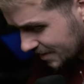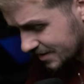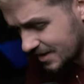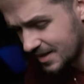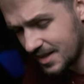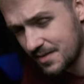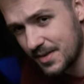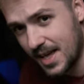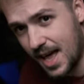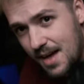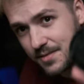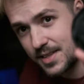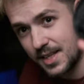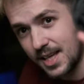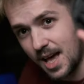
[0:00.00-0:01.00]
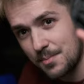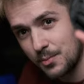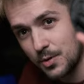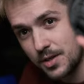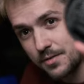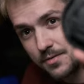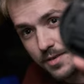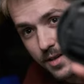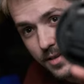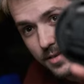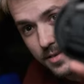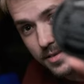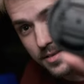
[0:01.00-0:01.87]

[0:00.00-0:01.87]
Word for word: It didn't even have the cap when it fell.